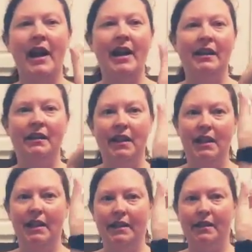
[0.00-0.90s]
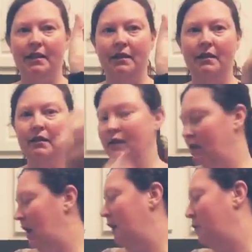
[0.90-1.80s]
8 of these
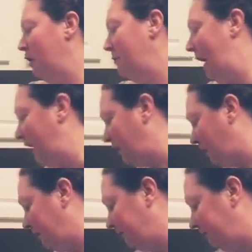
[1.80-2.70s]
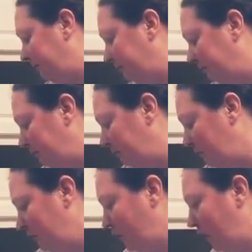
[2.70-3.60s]
out of one batch.
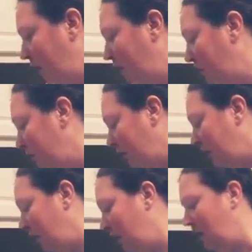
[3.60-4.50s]
So, you